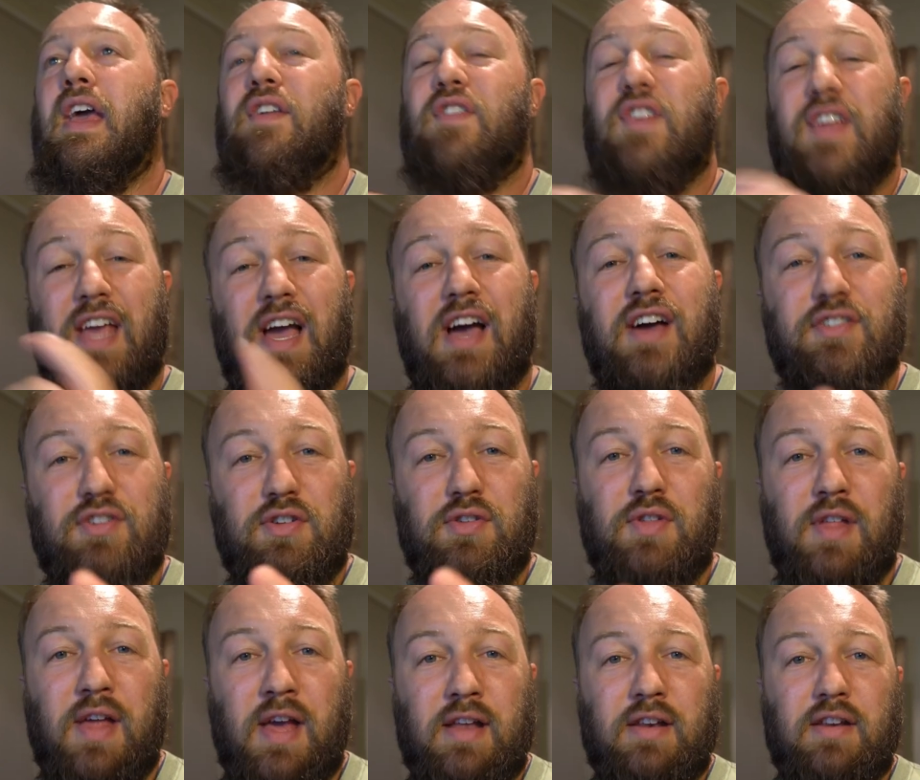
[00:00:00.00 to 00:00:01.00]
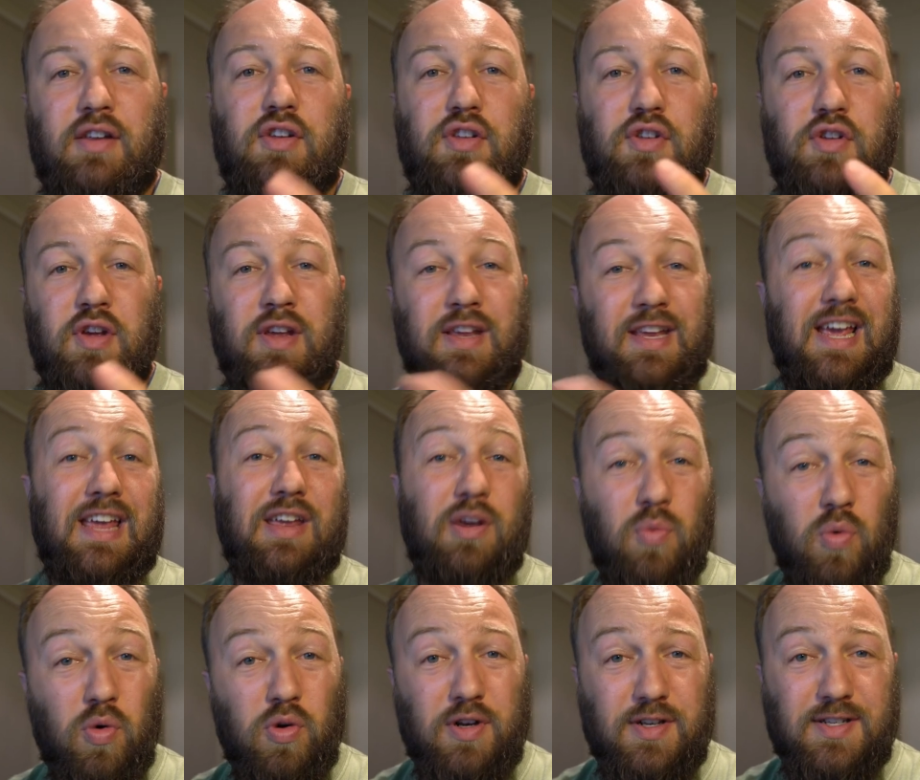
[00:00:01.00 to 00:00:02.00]
If you can't do that, you can get
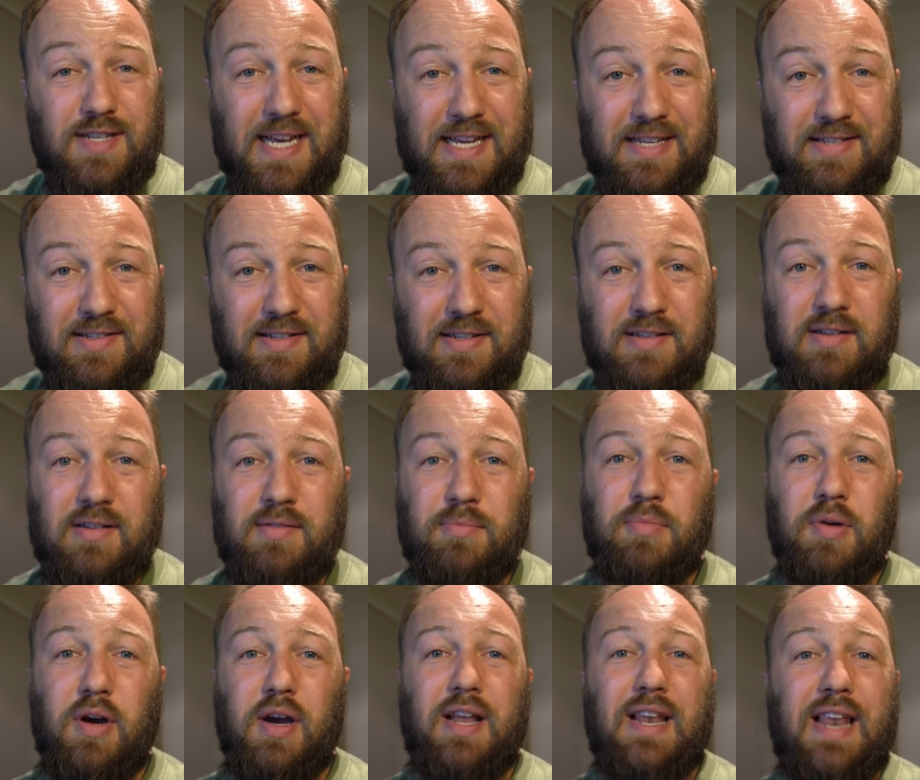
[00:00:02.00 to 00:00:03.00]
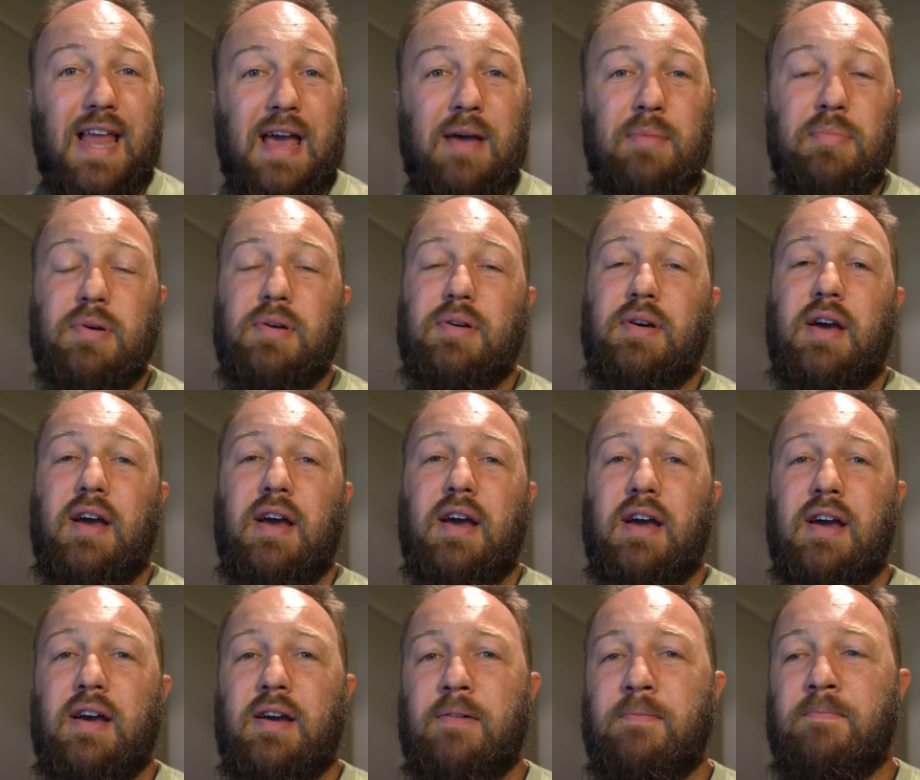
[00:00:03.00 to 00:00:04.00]
your water tested by a lab.
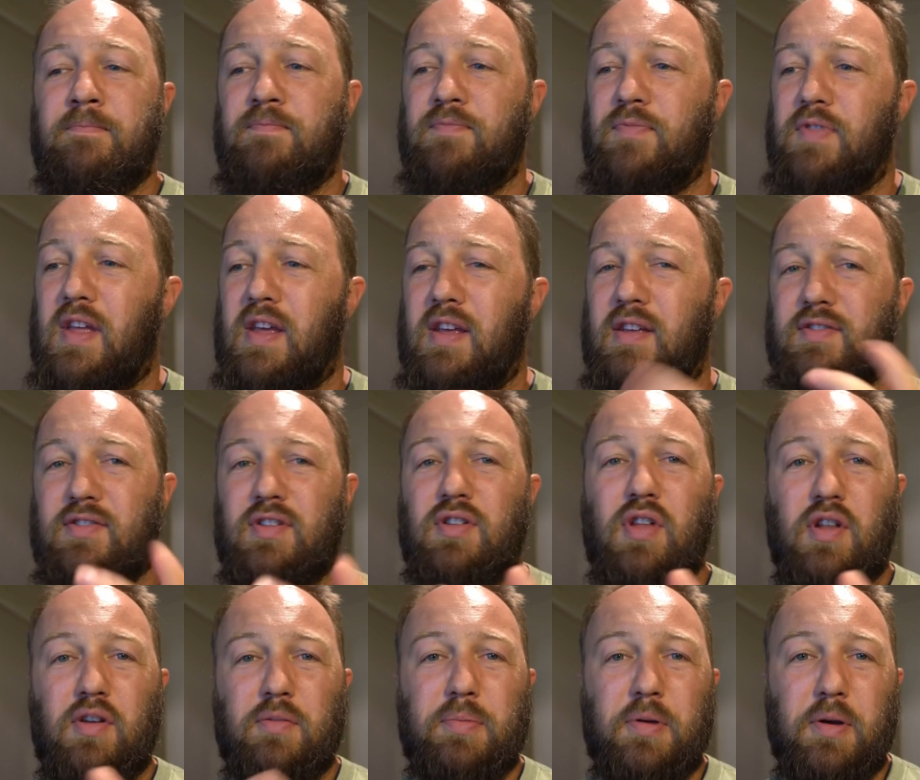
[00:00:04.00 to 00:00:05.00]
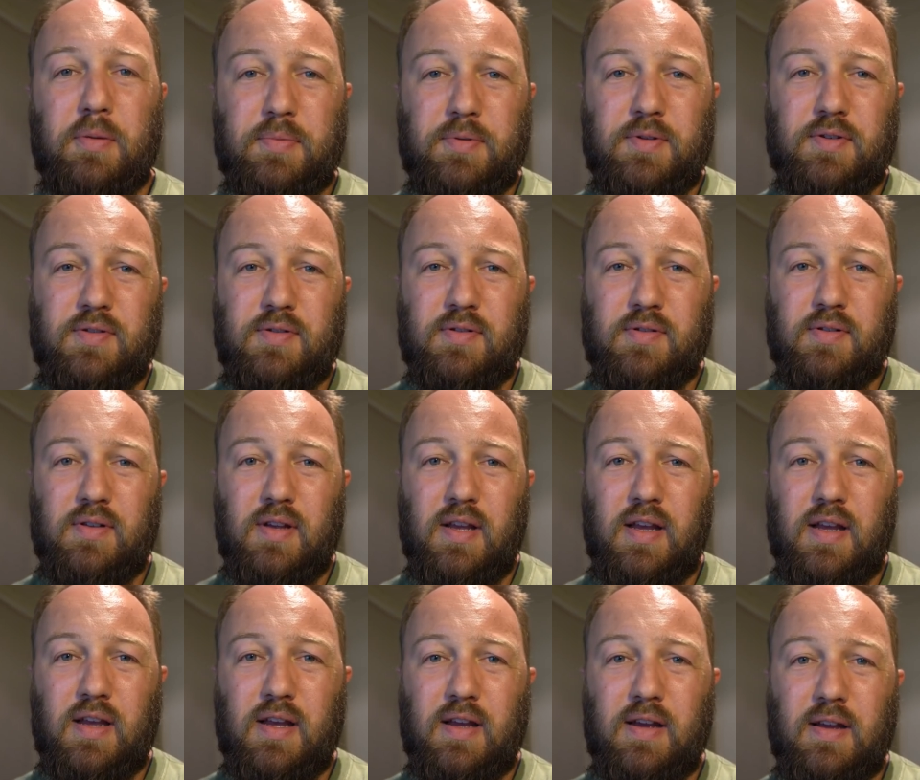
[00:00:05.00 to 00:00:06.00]
There's a lot of places
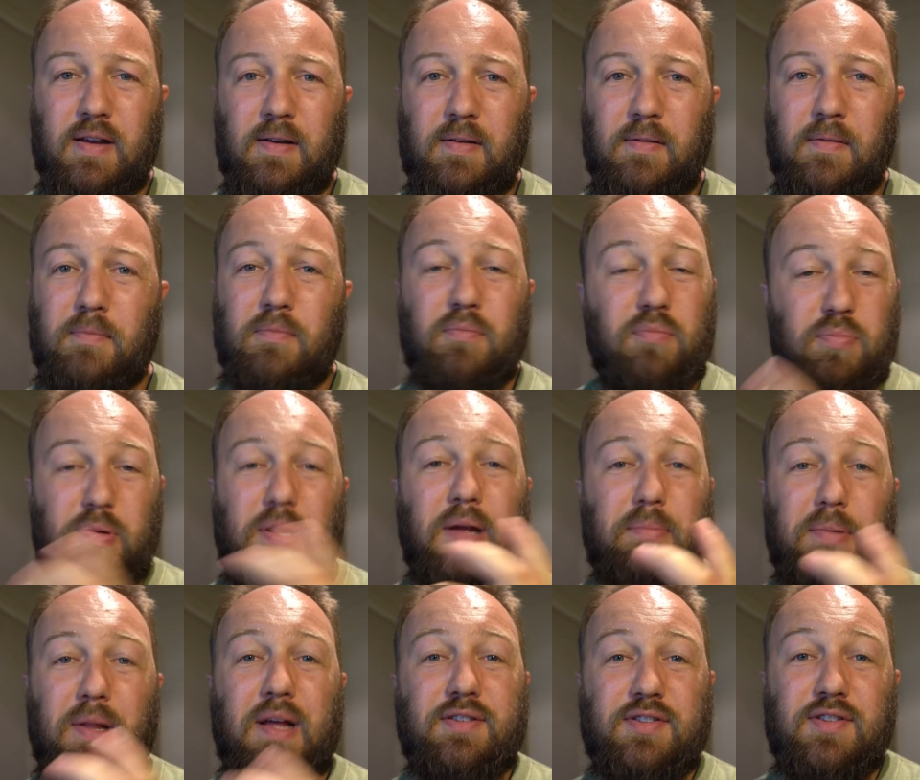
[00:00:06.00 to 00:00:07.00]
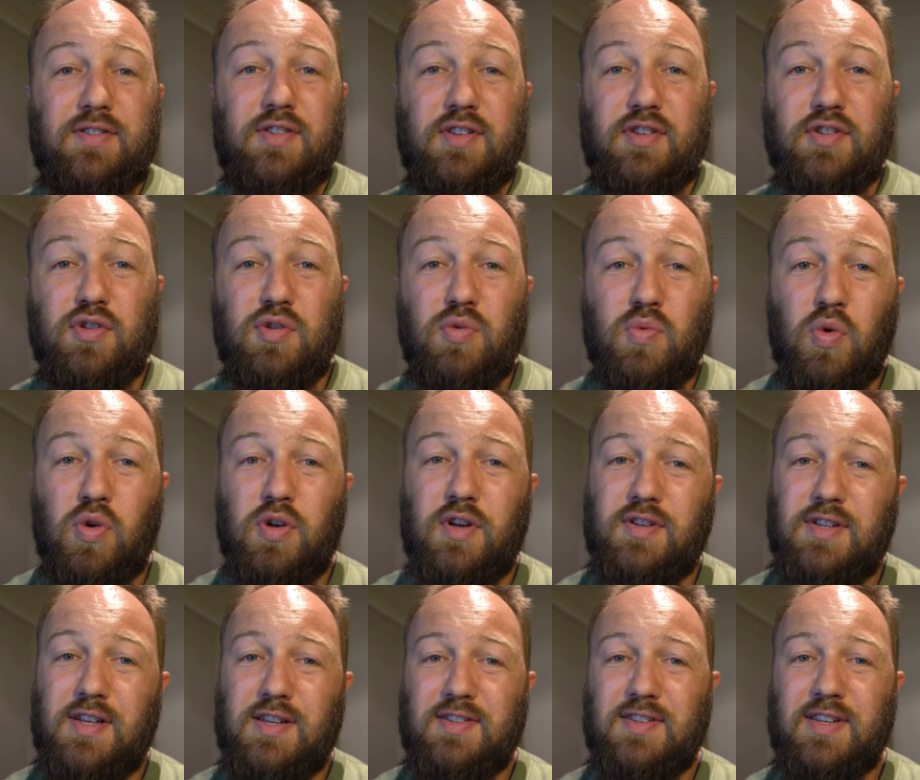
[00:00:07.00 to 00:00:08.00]
that do
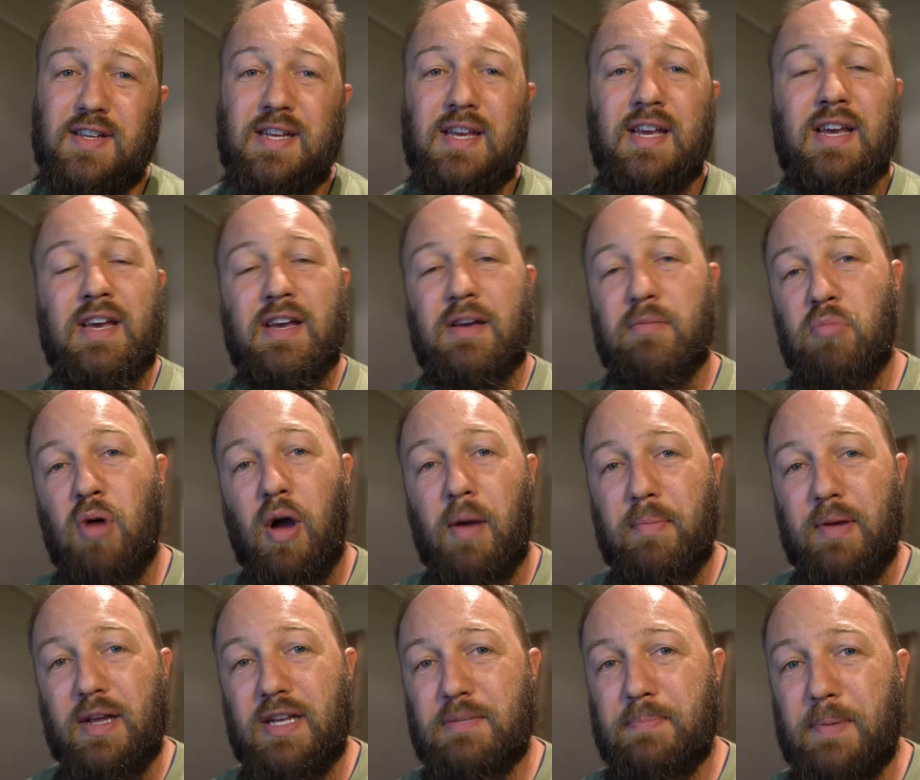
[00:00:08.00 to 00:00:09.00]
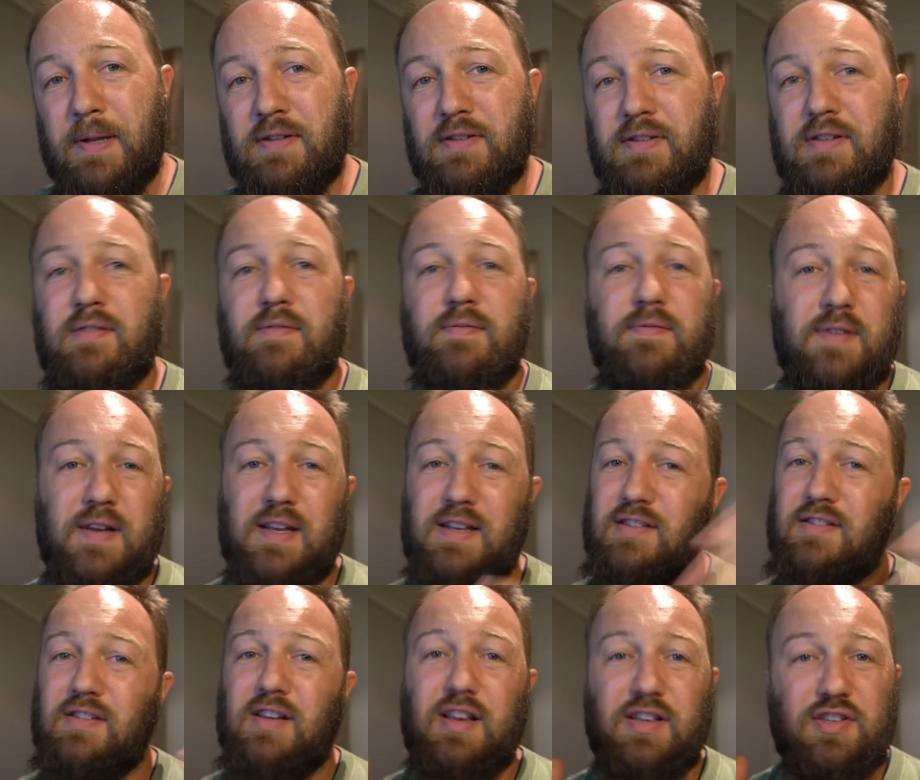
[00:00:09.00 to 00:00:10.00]
water testing. Might be expensive.
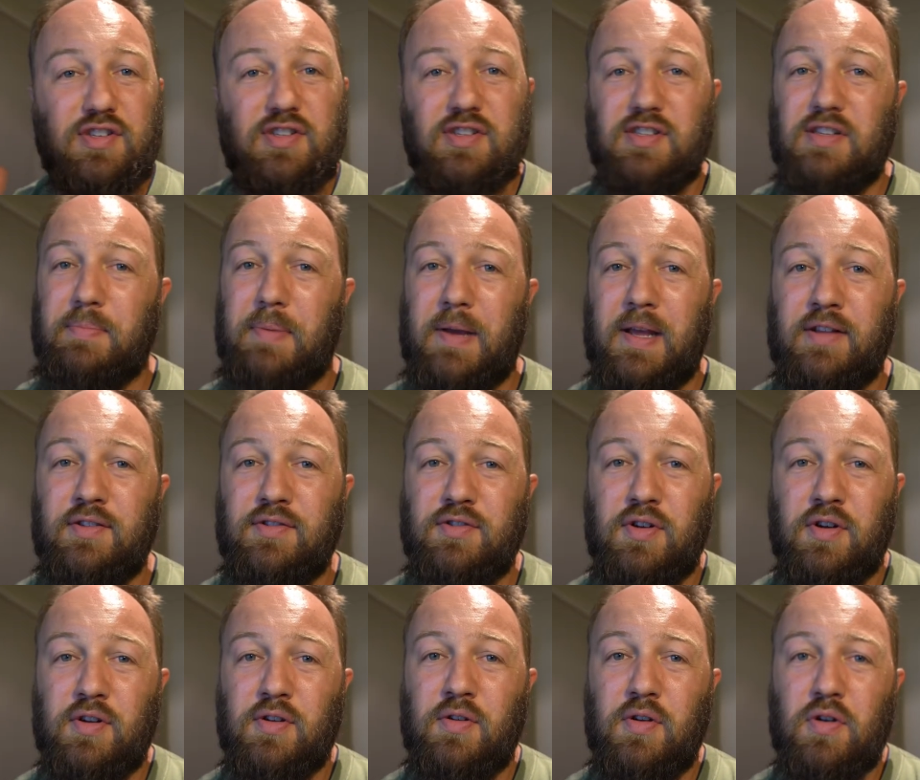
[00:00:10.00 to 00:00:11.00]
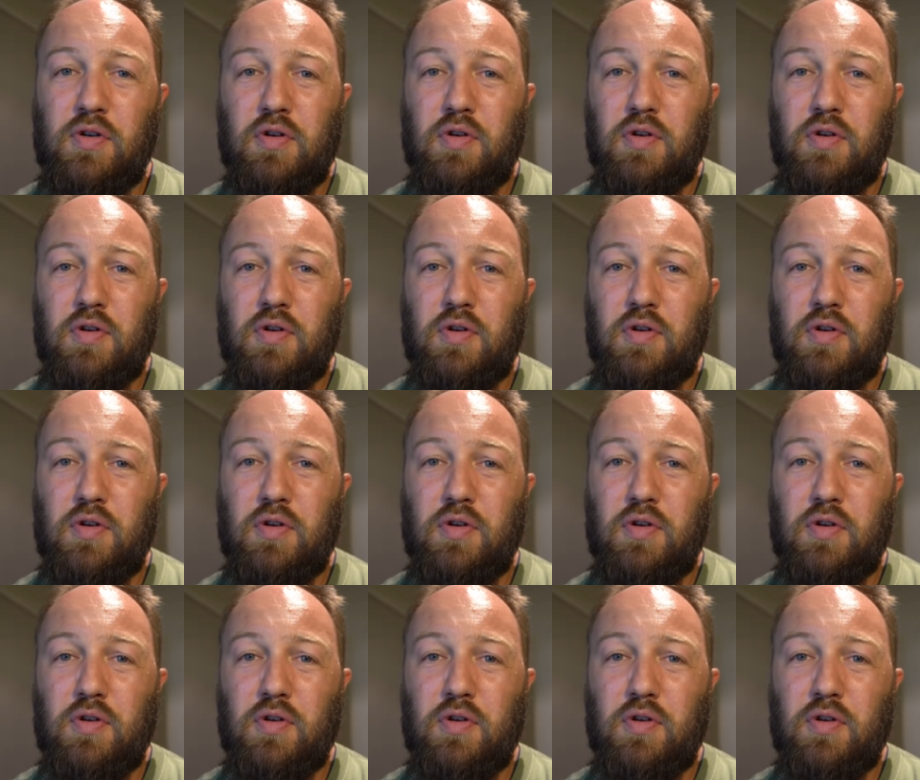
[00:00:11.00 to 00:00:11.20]
It just depends on